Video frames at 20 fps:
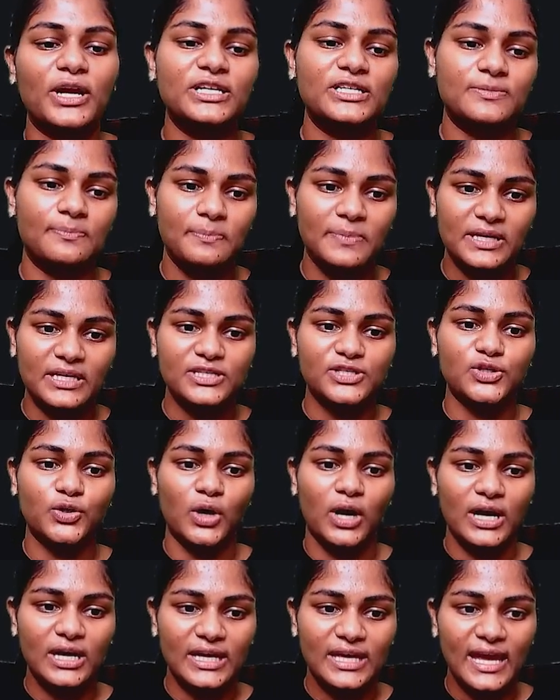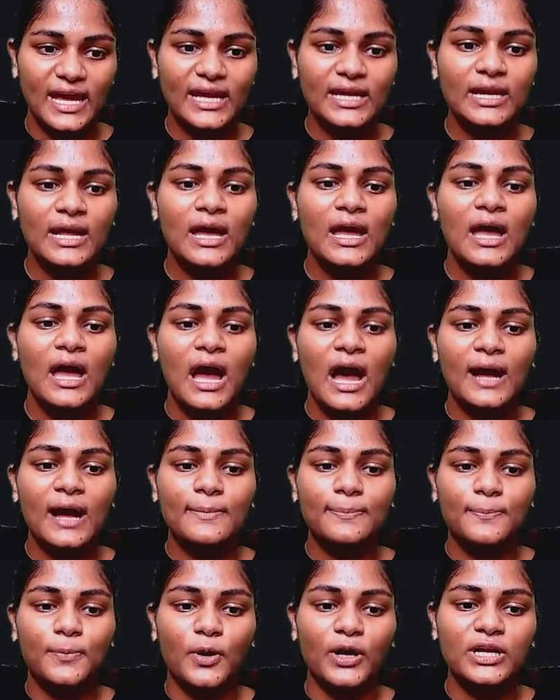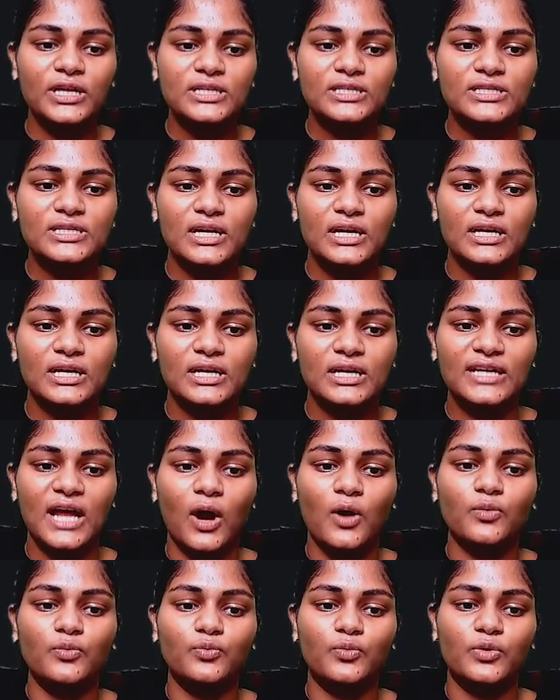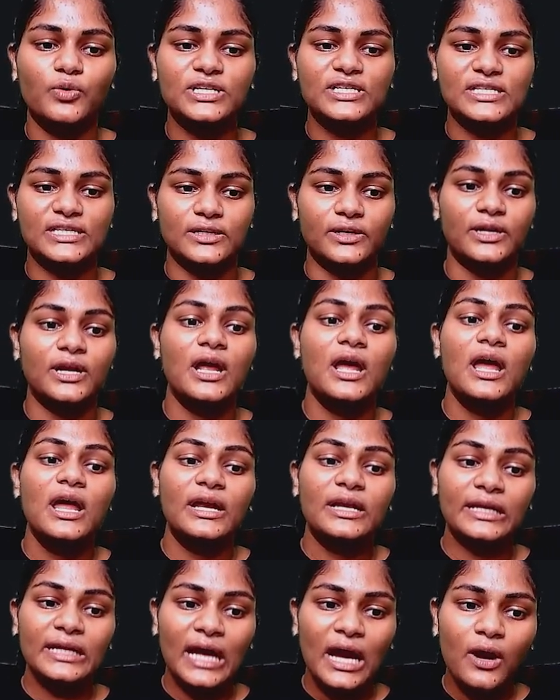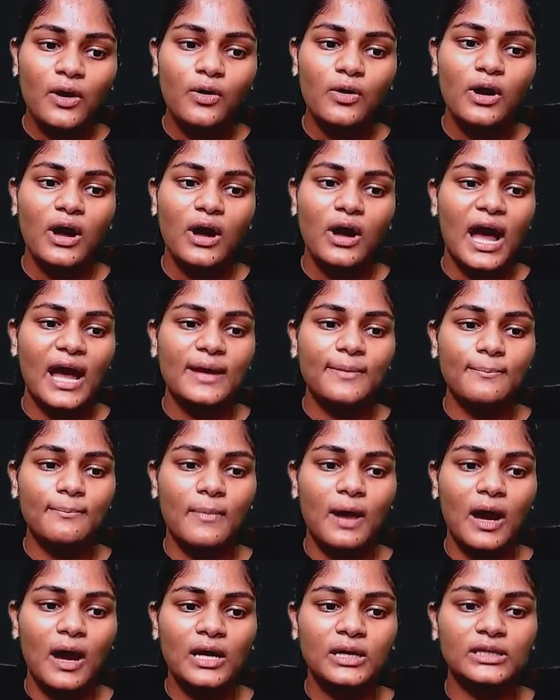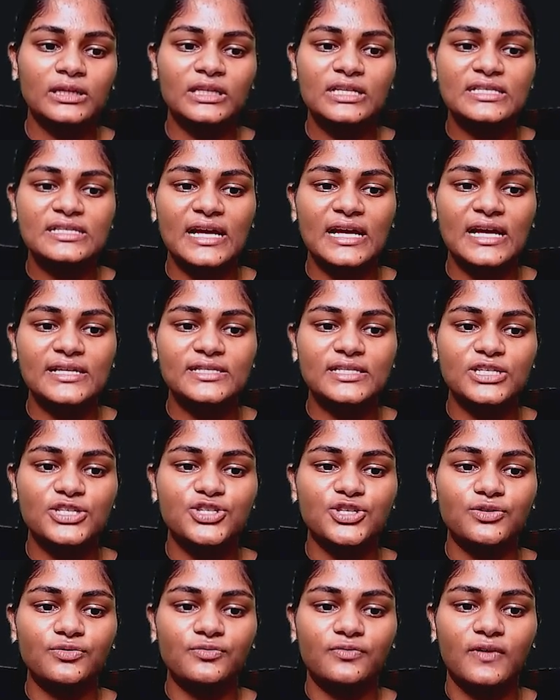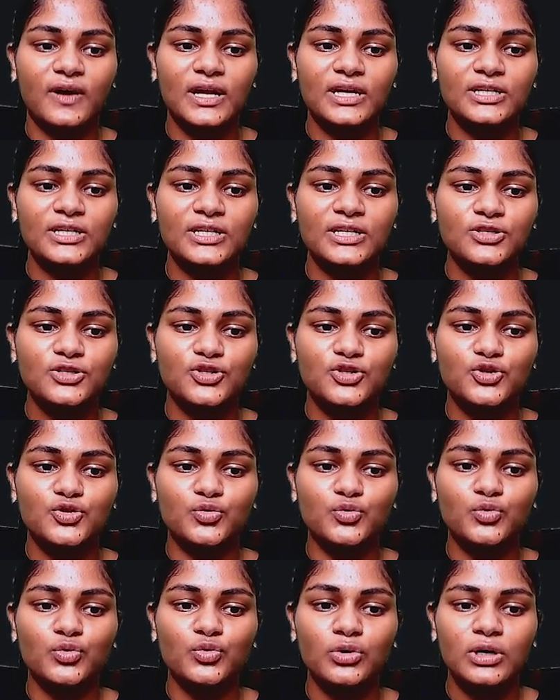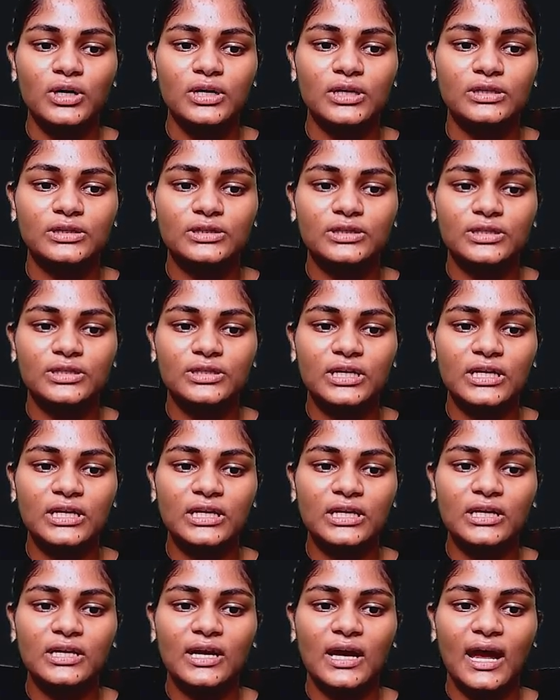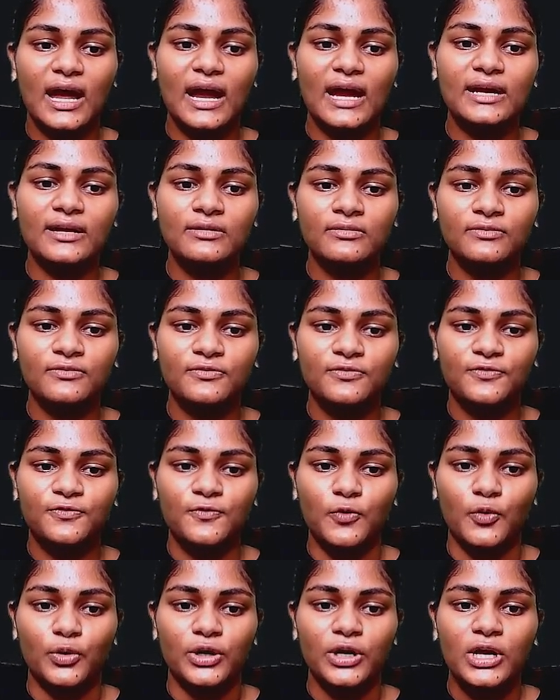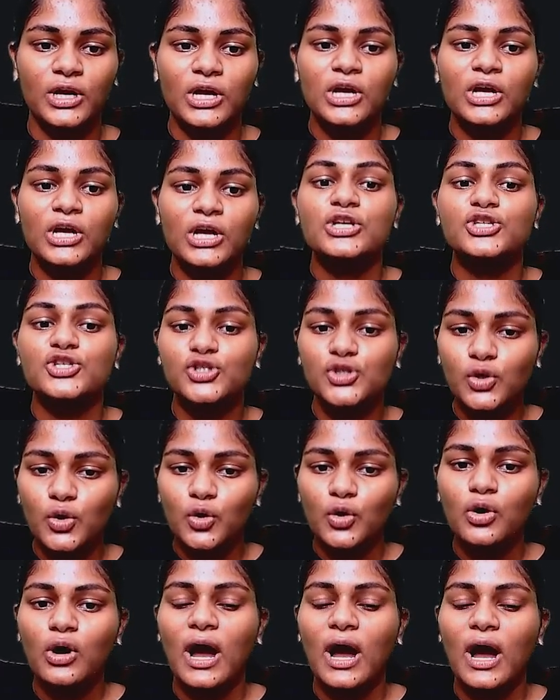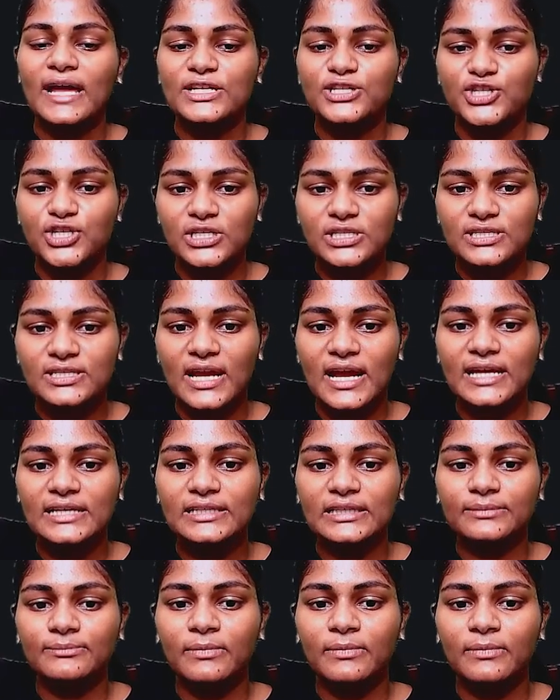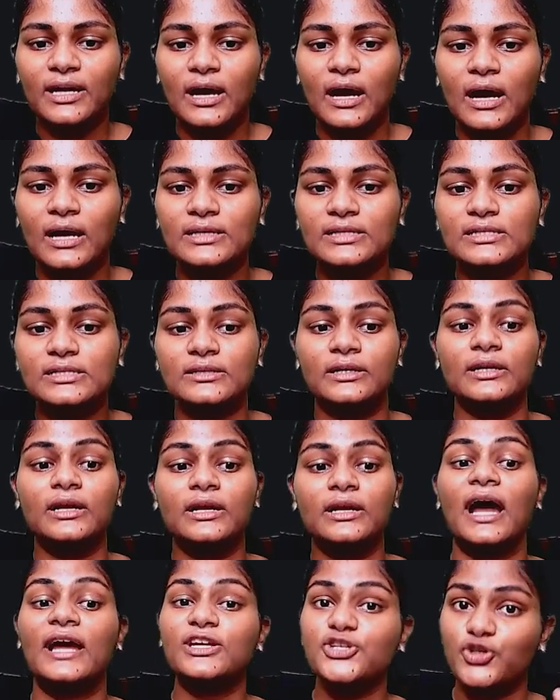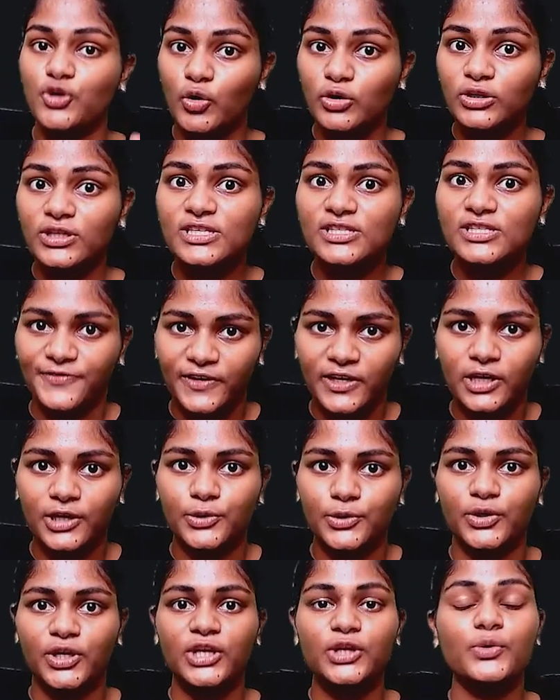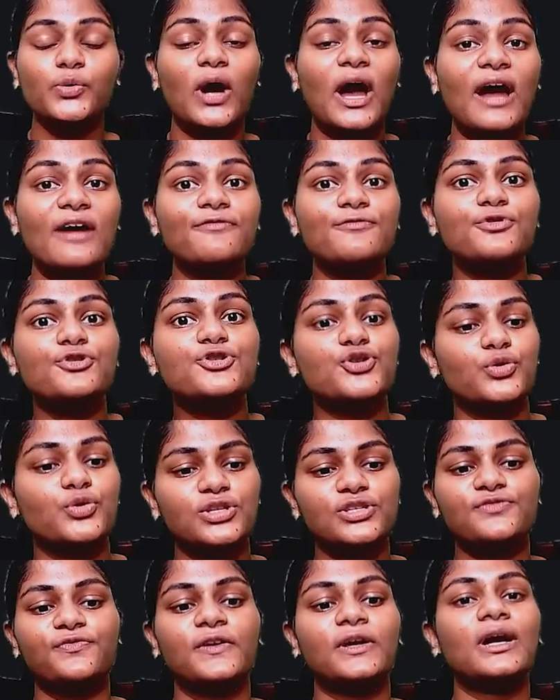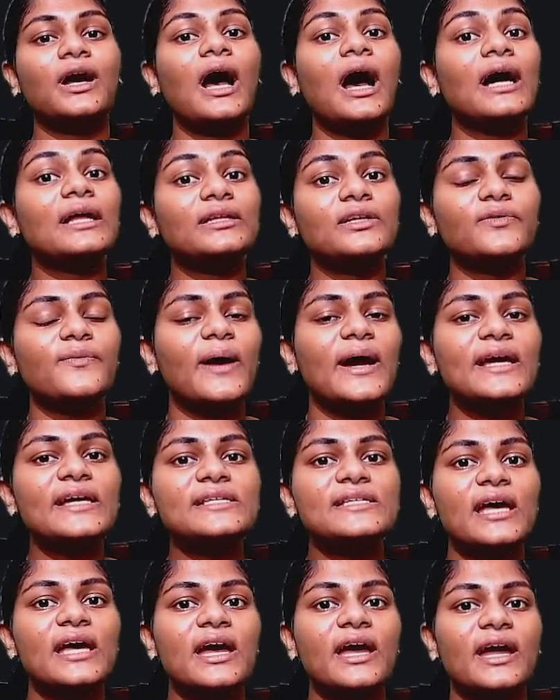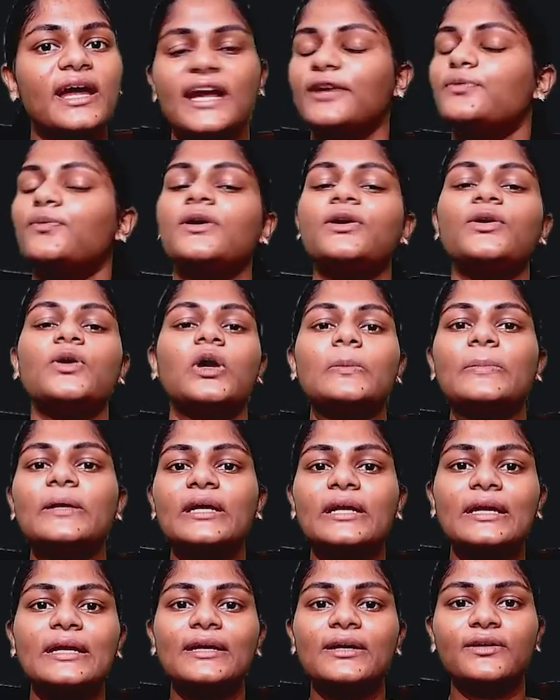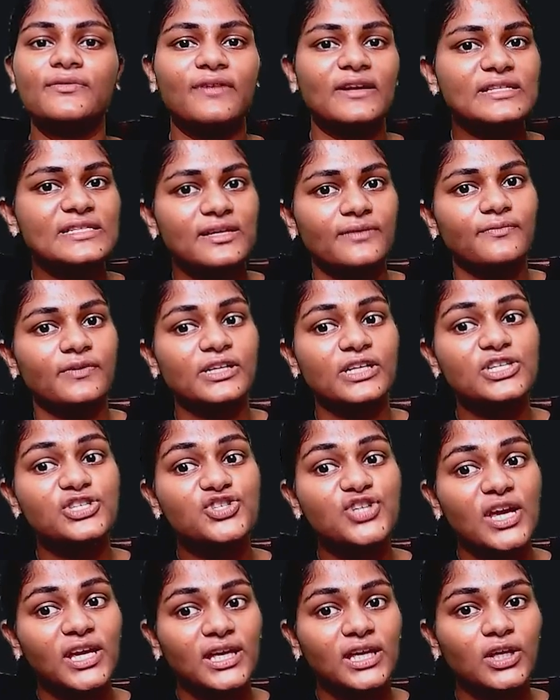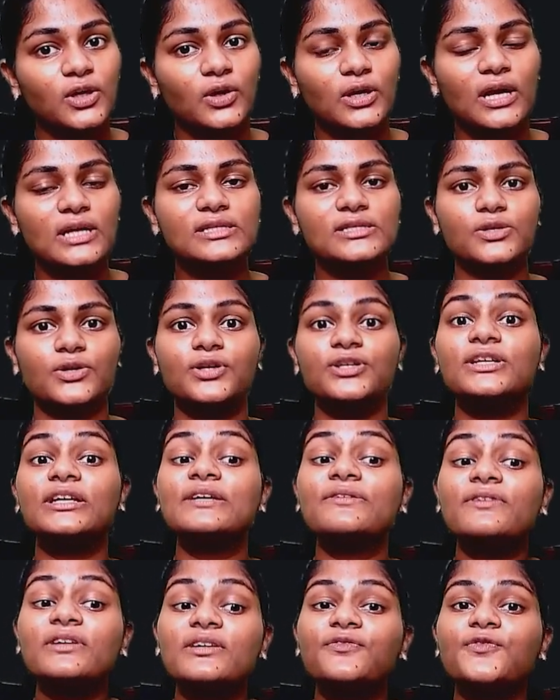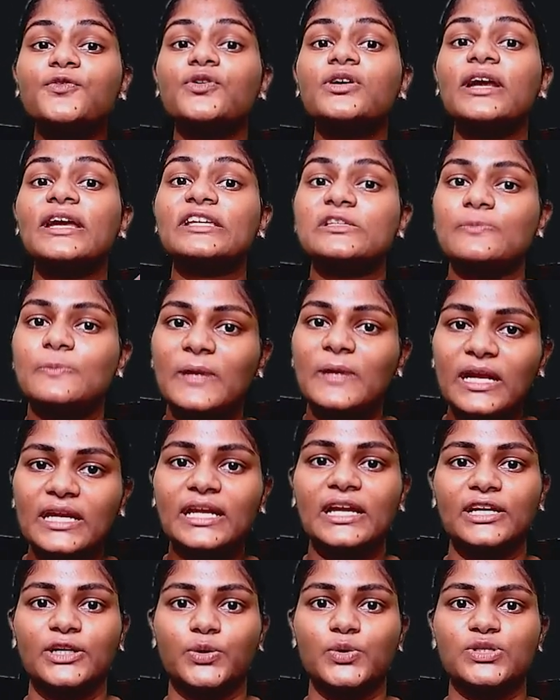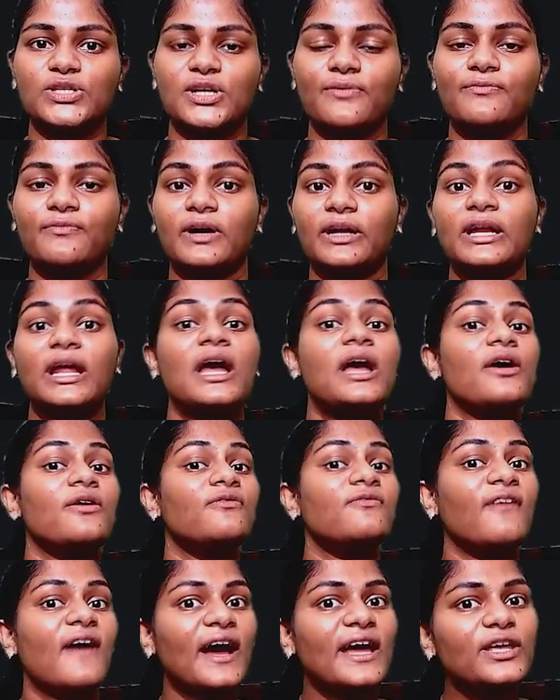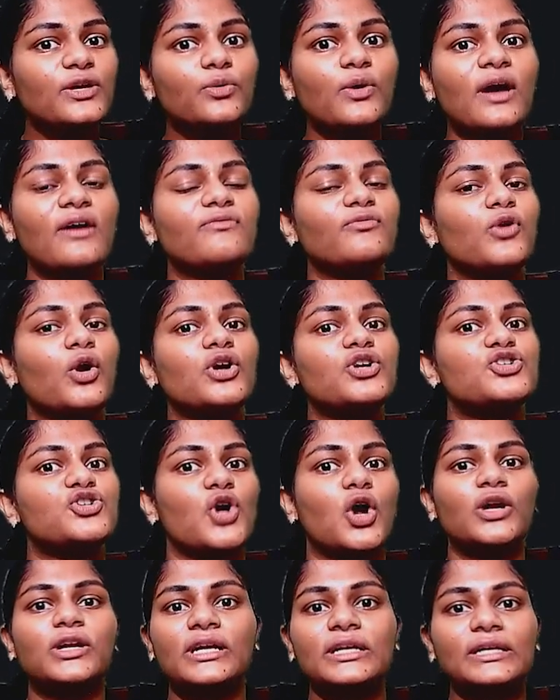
B. So again, I point downwards here. Now, I mark these as region 1, 2, 3 and 4. So, I just write in my answer, I show this figure, okay? You have to show this figure, otherwise it would not be clear when someone is checking your answer, or even if you are explaining it to someone, why you have not drawn it in